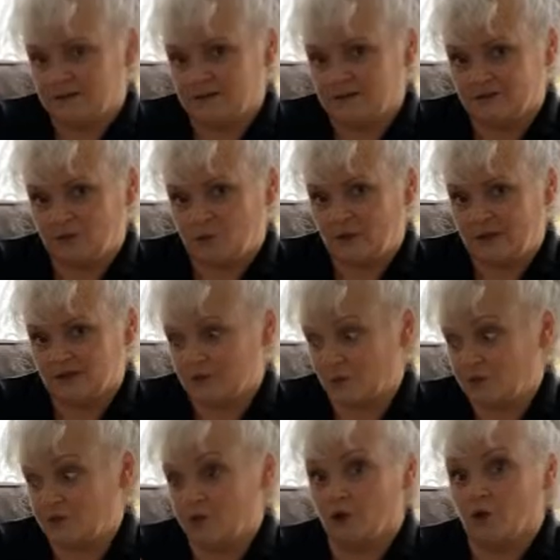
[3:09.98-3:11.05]
to here. So I'm
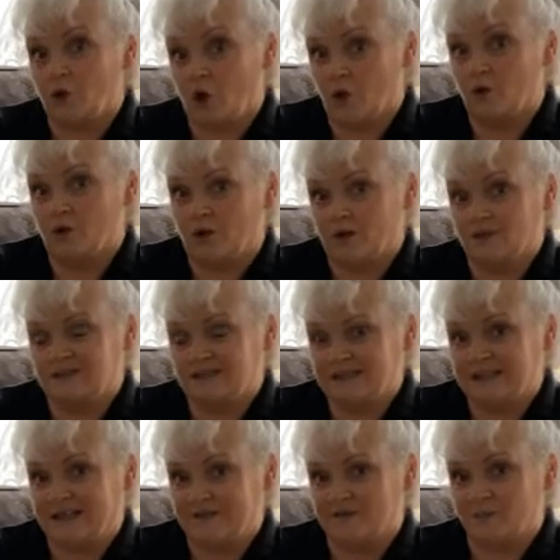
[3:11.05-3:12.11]
going to do long
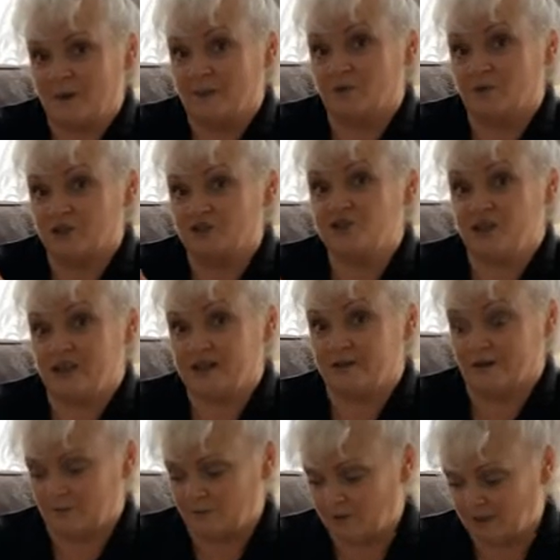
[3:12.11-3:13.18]
sleeves, but I'm going to shear
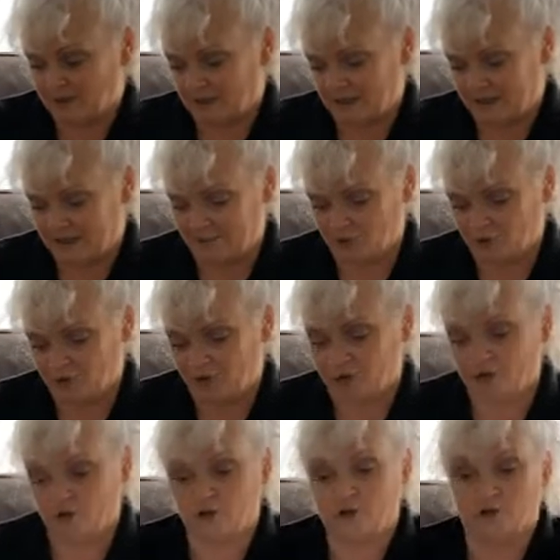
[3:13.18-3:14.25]
them, and I'm going to
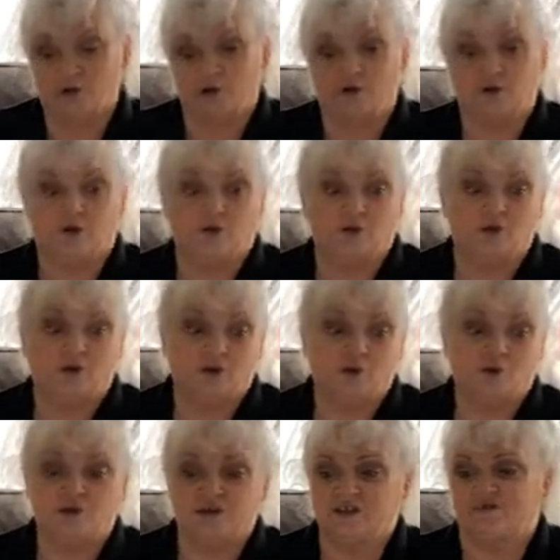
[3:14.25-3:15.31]

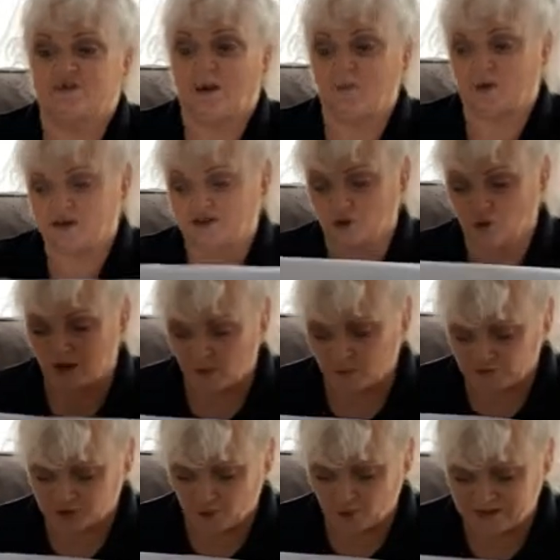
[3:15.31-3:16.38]
use this fabric. So what I will
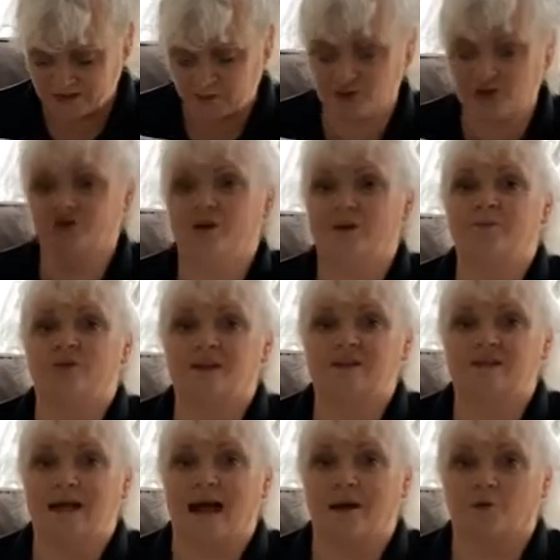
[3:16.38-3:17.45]
do is I will strip this
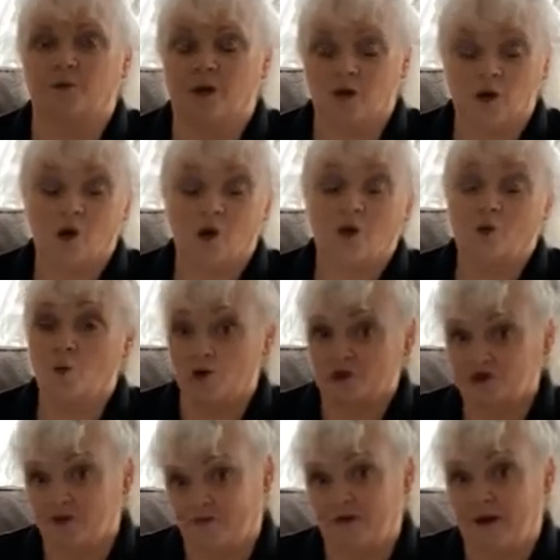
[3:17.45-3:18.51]
down, wash
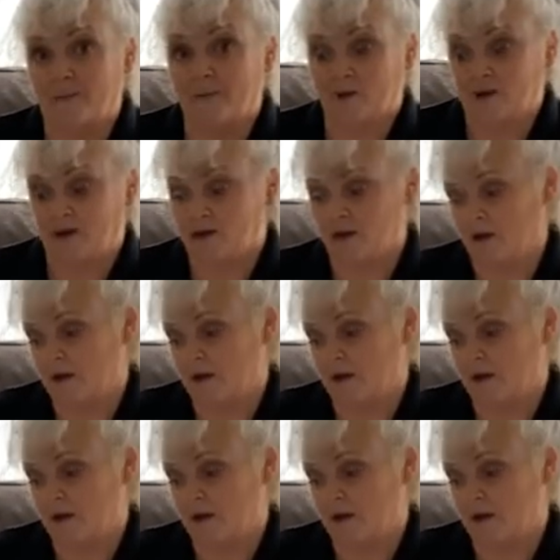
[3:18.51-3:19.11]
the fabric,